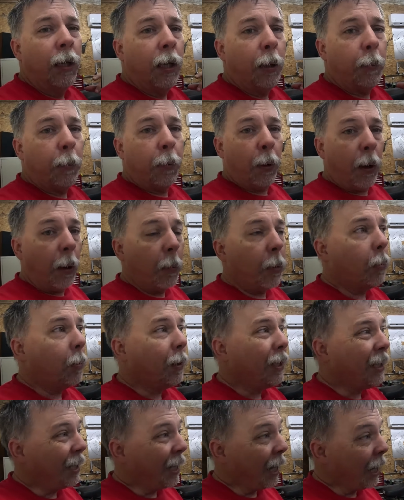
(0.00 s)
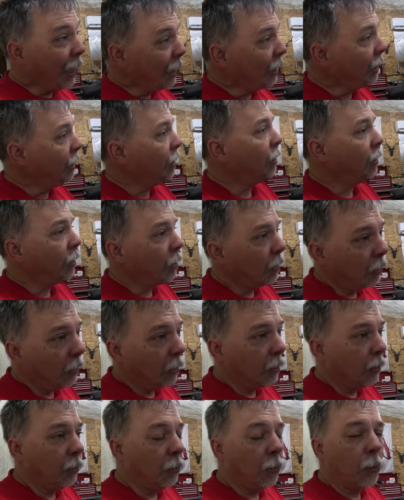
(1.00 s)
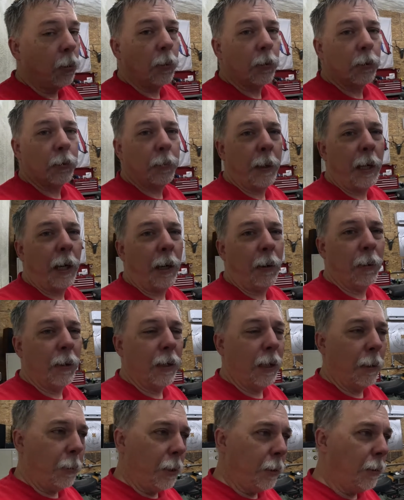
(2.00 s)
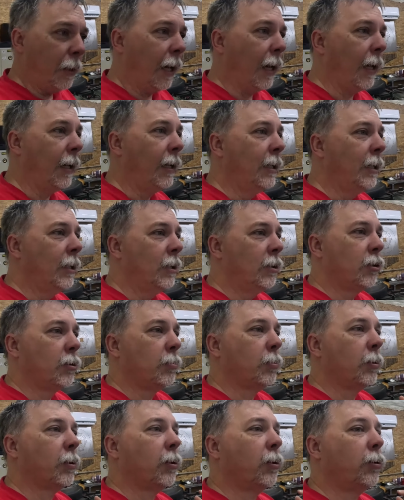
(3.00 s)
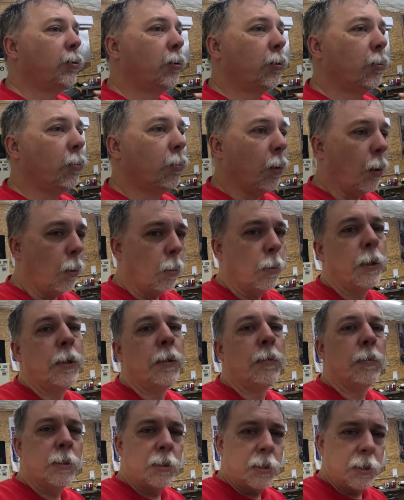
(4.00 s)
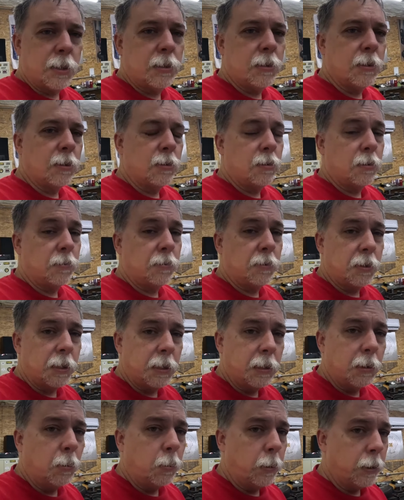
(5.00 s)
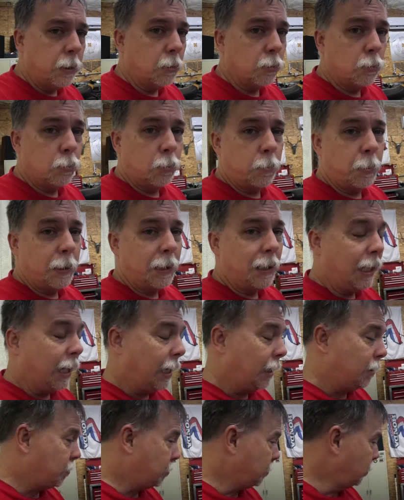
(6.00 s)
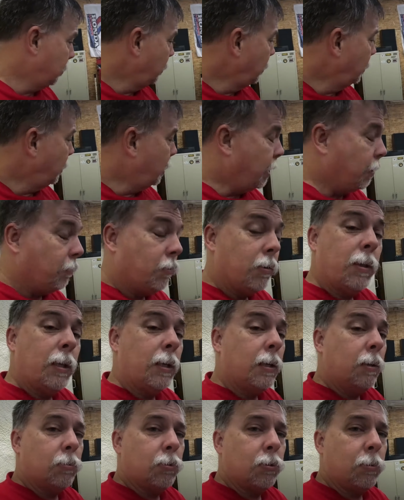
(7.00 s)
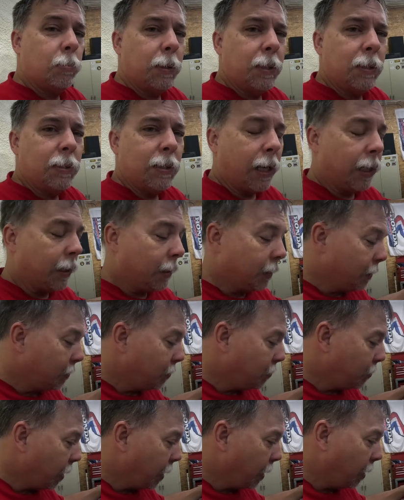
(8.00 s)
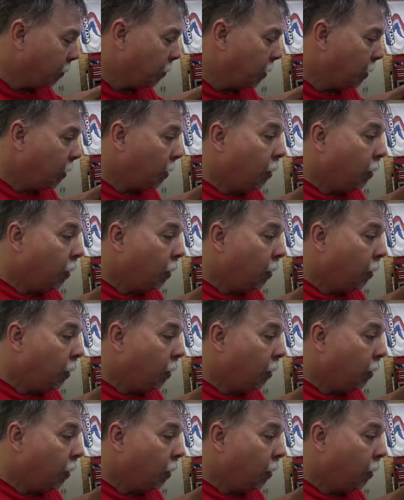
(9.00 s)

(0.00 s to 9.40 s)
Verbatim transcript: and probably gain a little horsepower. And I mean that just because your rolling resistance of steel wheels would be less. Everything else would be exactly the same.